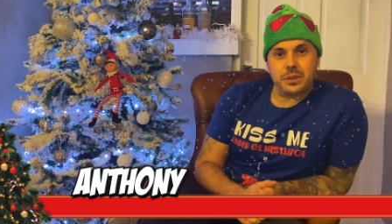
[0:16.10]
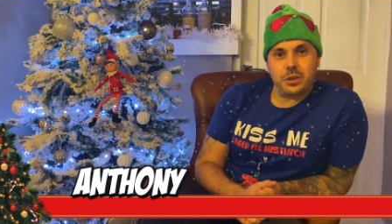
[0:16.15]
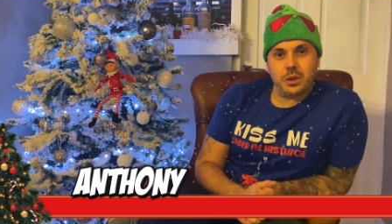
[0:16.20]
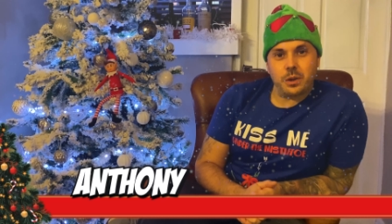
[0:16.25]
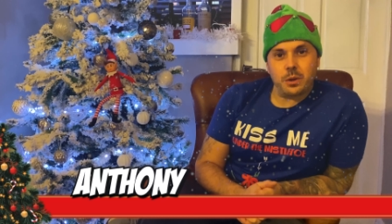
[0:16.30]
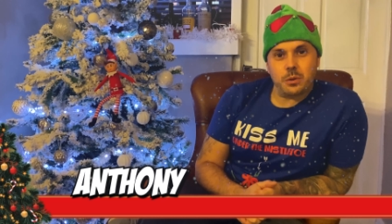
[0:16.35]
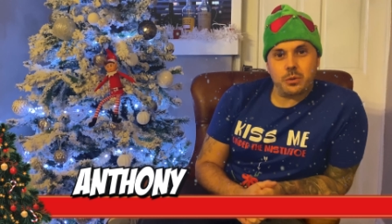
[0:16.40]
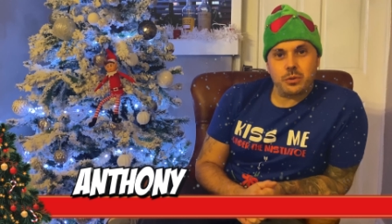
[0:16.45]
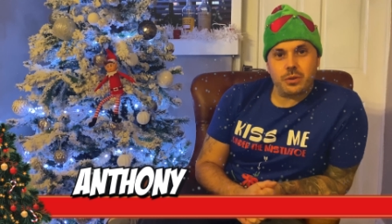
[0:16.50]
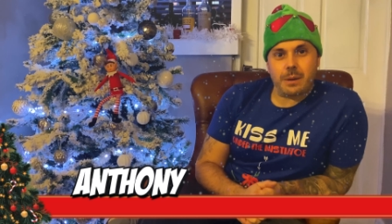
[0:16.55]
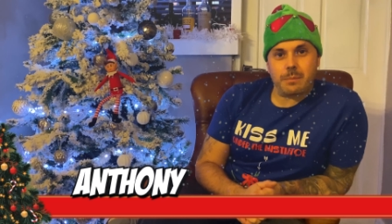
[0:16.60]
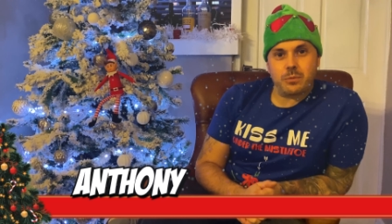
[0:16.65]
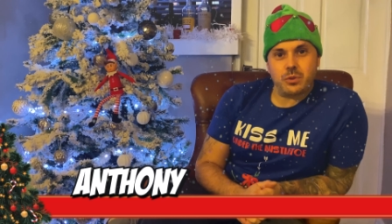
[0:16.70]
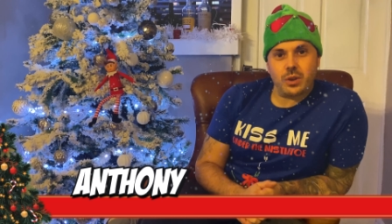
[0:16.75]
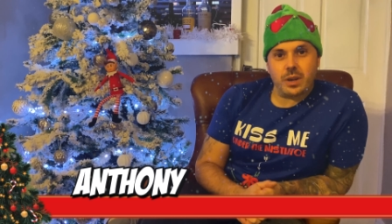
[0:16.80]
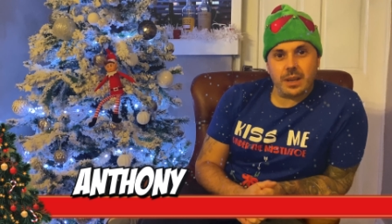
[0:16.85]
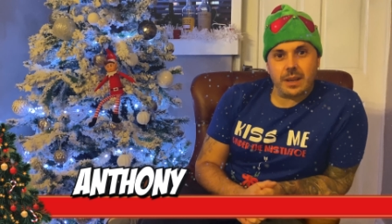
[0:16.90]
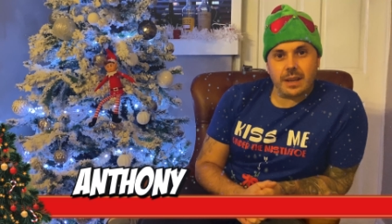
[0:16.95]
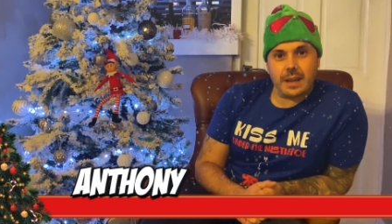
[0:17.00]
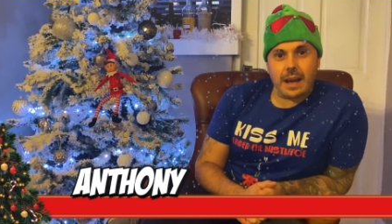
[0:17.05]
New Dram
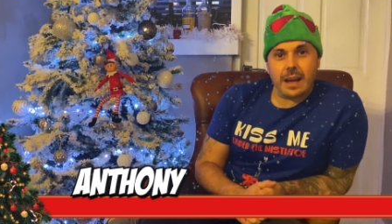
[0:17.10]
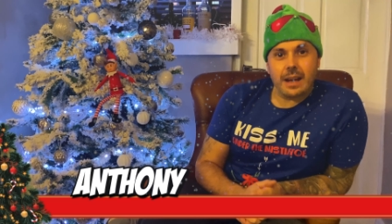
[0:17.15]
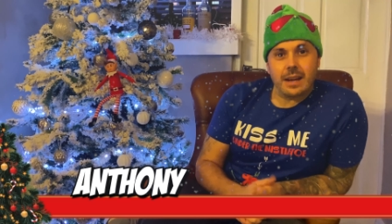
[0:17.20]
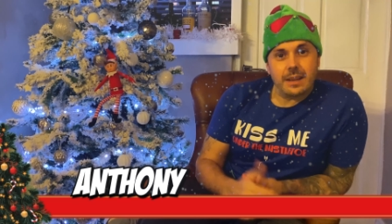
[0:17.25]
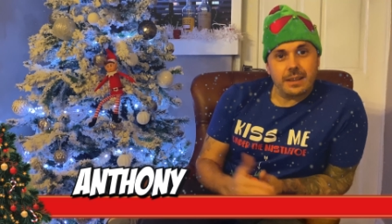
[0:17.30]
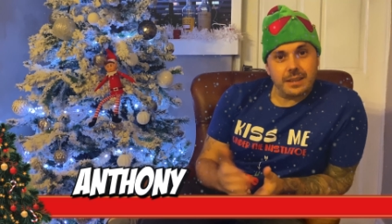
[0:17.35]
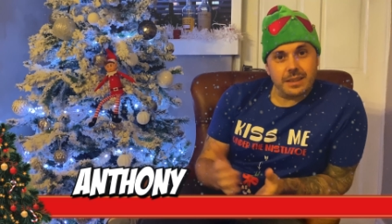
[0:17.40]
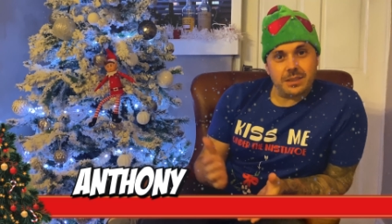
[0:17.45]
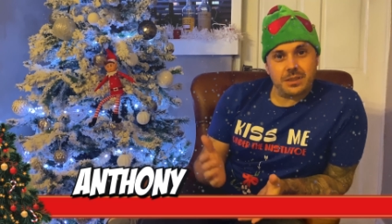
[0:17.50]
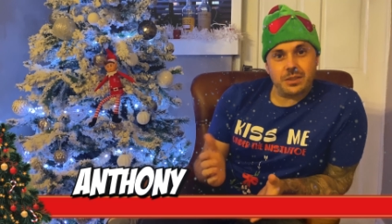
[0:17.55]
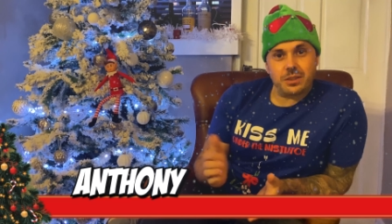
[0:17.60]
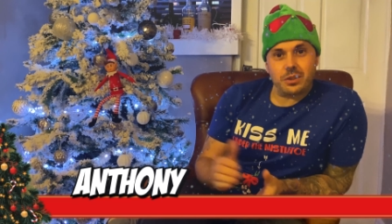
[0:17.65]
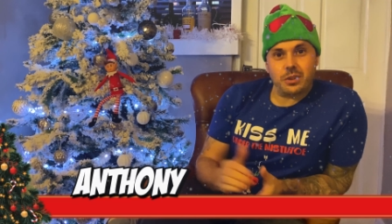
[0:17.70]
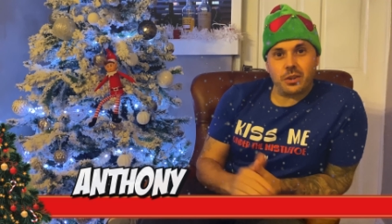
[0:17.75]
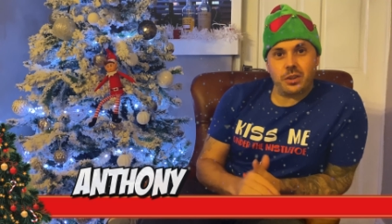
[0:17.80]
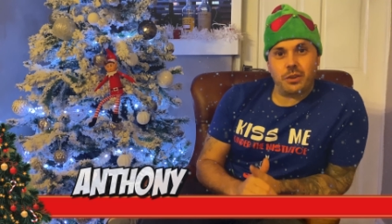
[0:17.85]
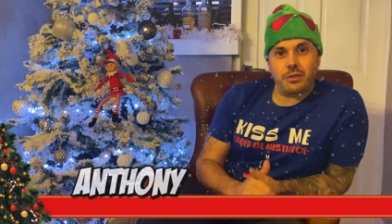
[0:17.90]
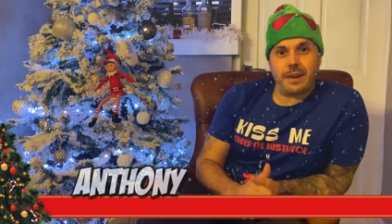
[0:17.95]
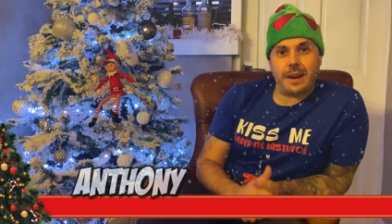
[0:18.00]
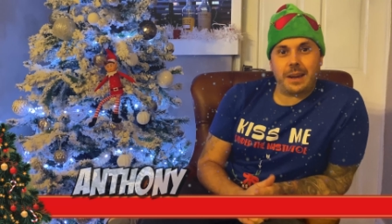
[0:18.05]
Drinker. This is
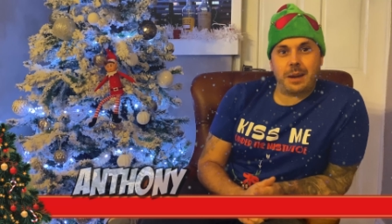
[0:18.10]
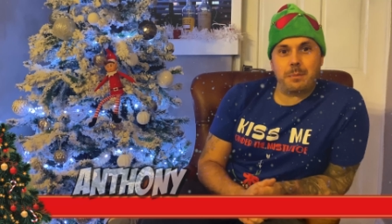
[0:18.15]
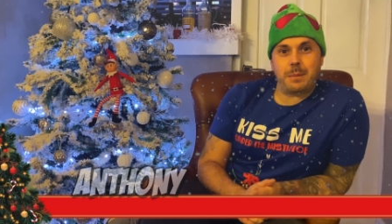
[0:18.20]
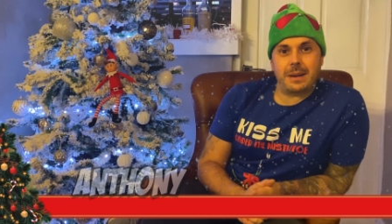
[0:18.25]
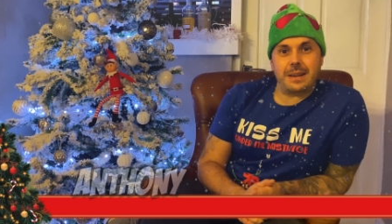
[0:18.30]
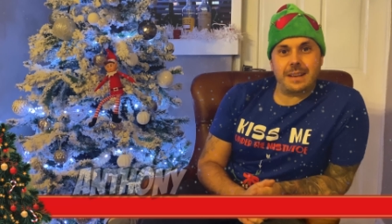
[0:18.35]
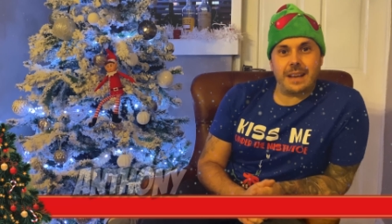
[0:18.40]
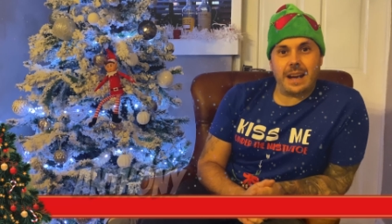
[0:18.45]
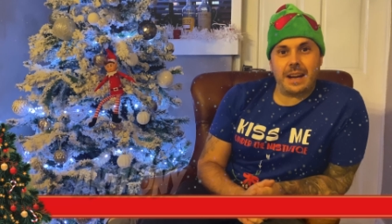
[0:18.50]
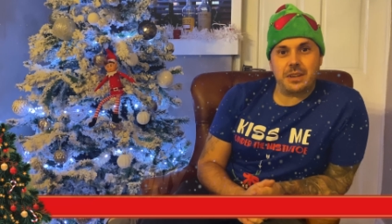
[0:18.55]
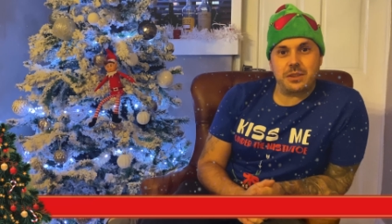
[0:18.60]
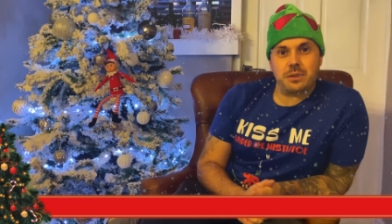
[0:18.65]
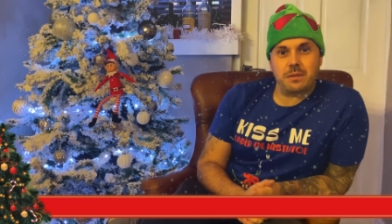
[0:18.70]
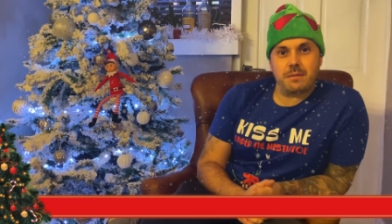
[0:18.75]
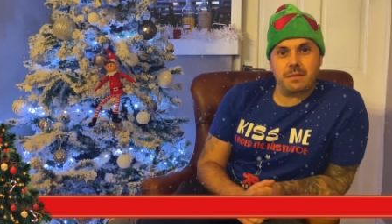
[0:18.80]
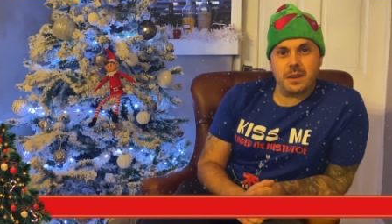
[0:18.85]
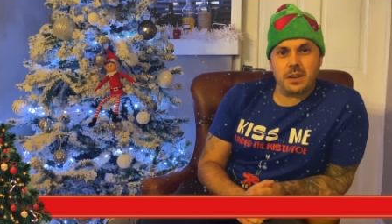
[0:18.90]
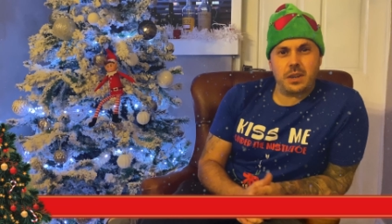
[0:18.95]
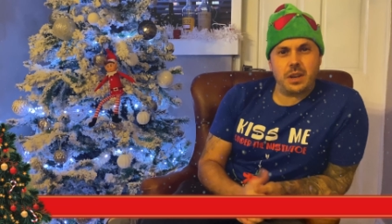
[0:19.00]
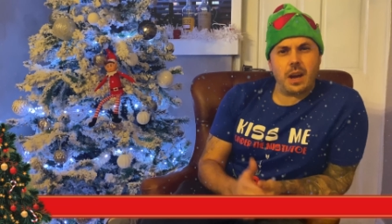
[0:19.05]
another recommendation
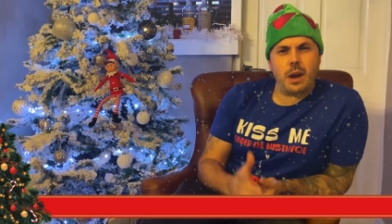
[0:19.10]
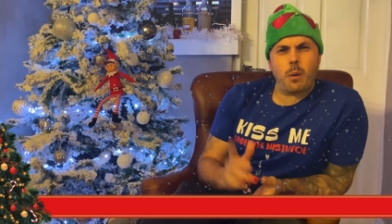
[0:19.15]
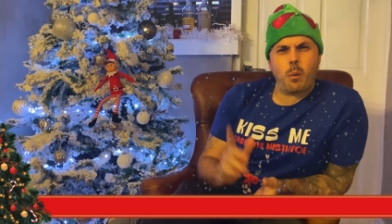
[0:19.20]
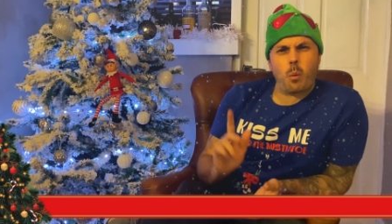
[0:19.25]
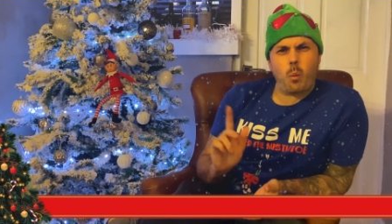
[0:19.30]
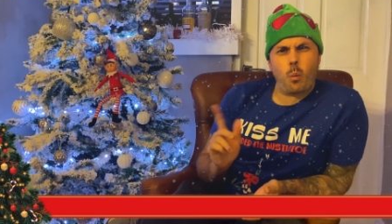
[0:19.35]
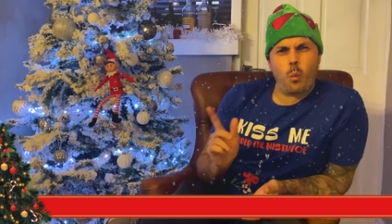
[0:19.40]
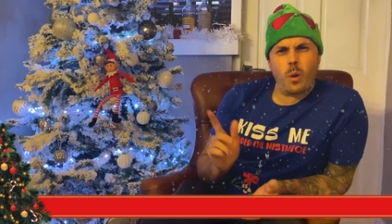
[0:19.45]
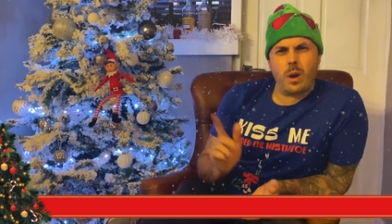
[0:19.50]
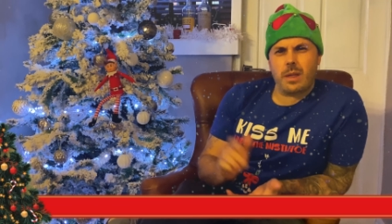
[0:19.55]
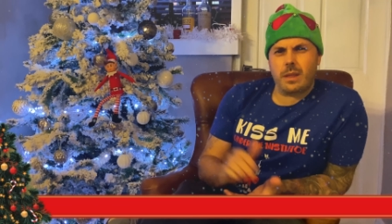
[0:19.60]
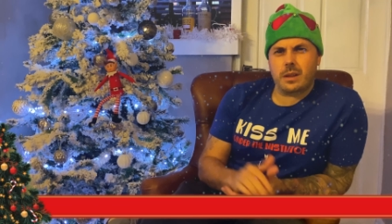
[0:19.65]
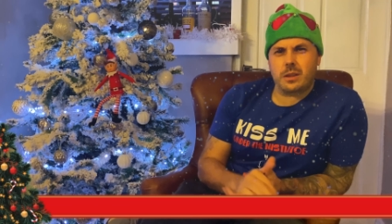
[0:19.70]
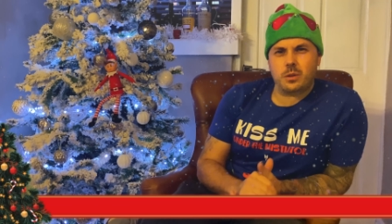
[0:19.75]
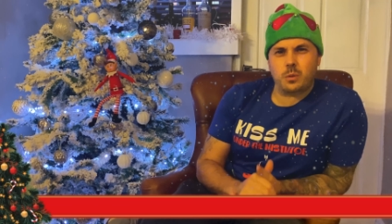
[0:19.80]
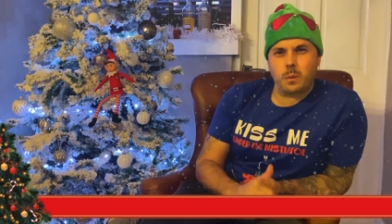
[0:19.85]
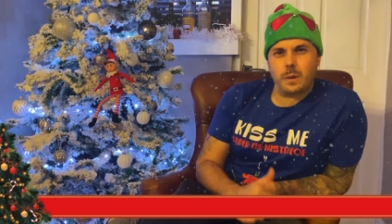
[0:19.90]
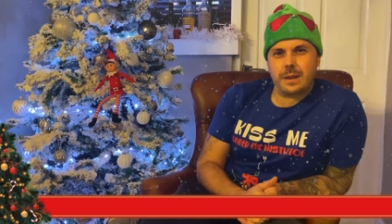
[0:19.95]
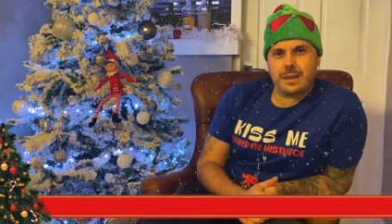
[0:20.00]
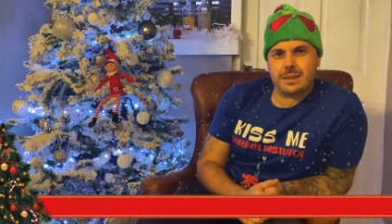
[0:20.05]
video with a
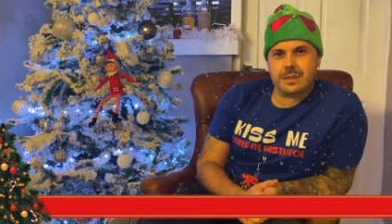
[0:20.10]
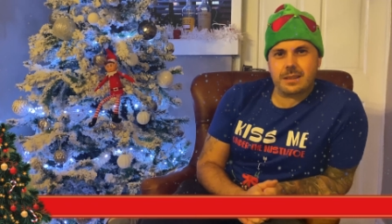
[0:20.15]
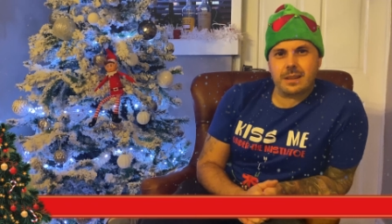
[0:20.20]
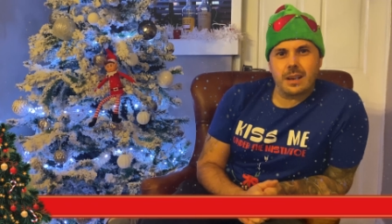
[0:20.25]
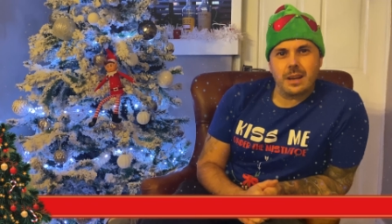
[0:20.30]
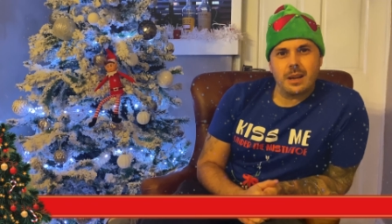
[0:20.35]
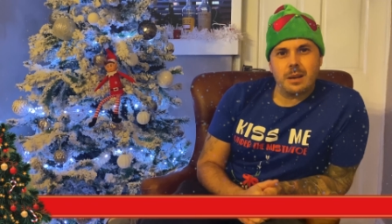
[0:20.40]
twist